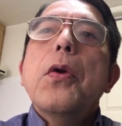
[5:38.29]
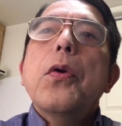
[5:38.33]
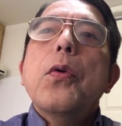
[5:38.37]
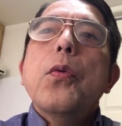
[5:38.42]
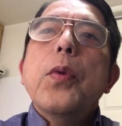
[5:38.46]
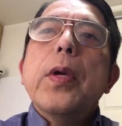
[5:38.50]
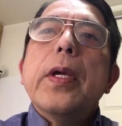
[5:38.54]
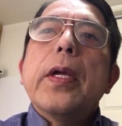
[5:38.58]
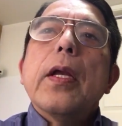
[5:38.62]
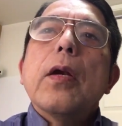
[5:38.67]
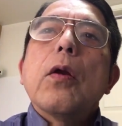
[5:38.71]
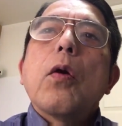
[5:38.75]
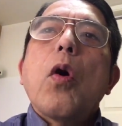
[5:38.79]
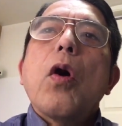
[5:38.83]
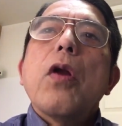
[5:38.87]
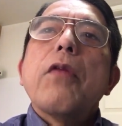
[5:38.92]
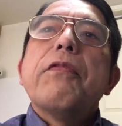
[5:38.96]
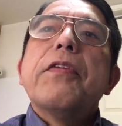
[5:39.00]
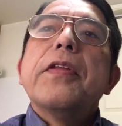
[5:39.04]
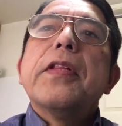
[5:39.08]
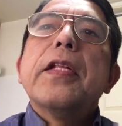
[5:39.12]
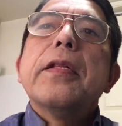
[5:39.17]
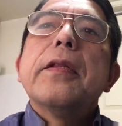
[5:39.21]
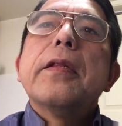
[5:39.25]
we can
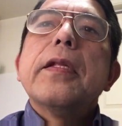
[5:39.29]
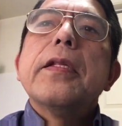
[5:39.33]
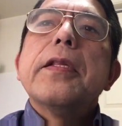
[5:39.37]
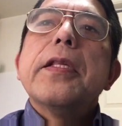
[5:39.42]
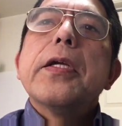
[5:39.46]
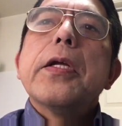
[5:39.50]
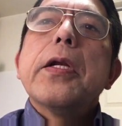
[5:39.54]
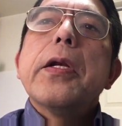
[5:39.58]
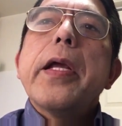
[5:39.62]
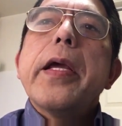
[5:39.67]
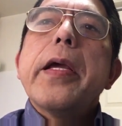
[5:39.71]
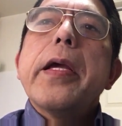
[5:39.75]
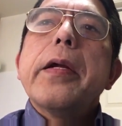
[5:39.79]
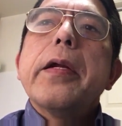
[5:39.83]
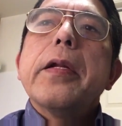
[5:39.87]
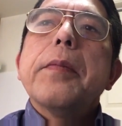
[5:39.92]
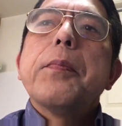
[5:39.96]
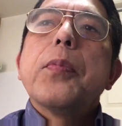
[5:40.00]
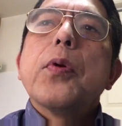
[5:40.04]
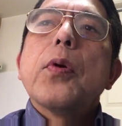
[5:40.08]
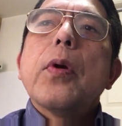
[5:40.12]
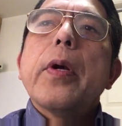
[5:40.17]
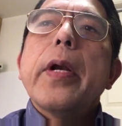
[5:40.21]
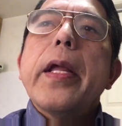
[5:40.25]
confidently declare and
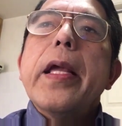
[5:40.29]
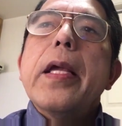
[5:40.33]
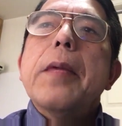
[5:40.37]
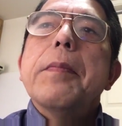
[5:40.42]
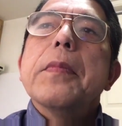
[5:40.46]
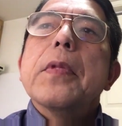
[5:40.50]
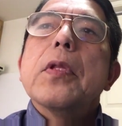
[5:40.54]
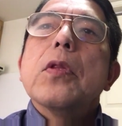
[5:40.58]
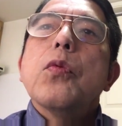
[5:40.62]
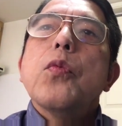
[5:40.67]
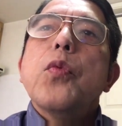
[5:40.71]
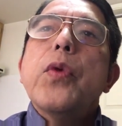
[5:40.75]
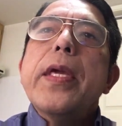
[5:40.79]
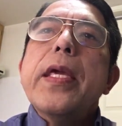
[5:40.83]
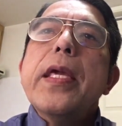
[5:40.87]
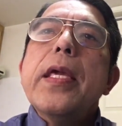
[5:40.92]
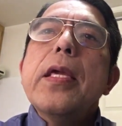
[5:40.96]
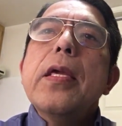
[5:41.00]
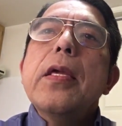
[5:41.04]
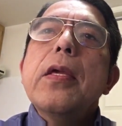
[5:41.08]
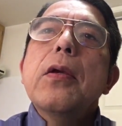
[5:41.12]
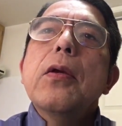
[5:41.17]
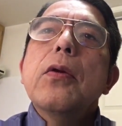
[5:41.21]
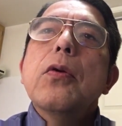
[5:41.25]
proclaim that
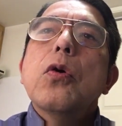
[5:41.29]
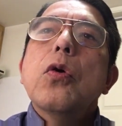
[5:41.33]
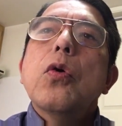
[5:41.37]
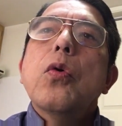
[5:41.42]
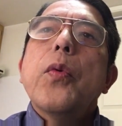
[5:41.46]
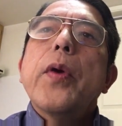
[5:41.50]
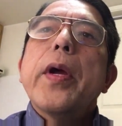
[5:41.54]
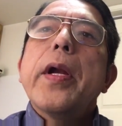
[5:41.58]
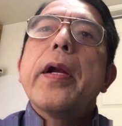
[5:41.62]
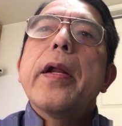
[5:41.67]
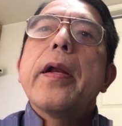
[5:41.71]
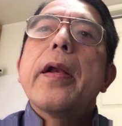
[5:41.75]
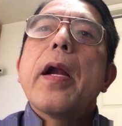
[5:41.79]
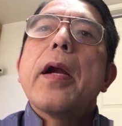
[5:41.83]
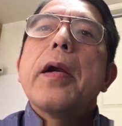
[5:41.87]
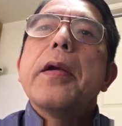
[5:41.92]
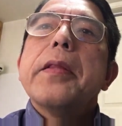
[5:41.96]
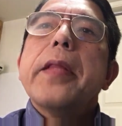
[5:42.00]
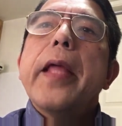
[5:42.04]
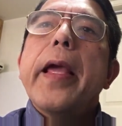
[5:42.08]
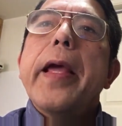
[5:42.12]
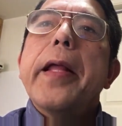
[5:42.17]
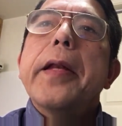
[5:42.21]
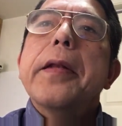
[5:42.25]
we who were and are
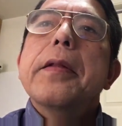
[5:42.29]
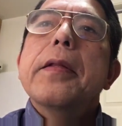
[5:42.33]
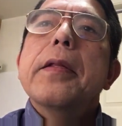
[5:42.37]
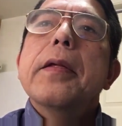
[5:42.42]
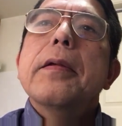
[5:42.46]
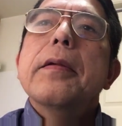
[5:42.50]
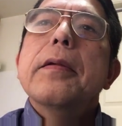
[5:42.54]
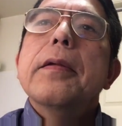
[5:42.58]
dead